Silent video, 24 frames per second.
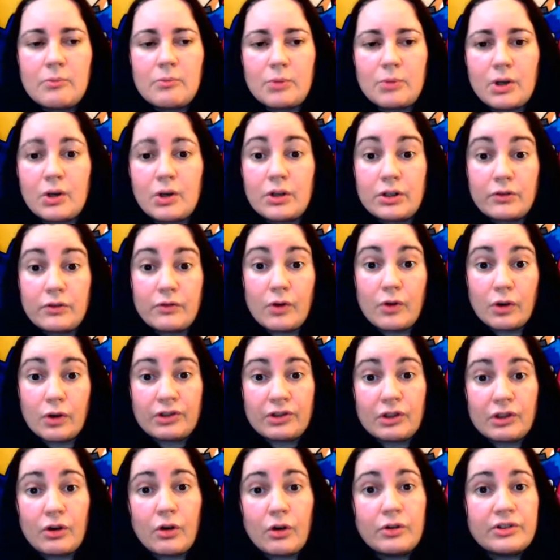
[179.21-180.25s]
because you've got
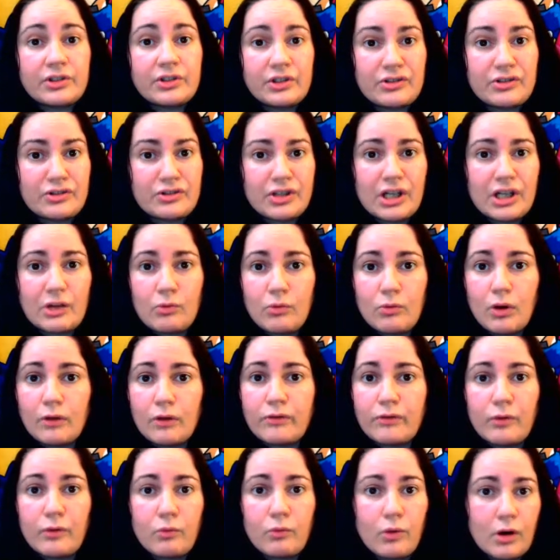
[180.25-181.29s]
to concentrate word
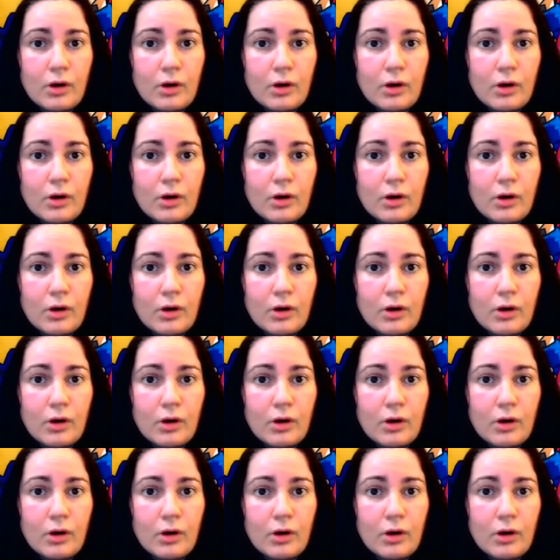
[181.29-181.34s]
for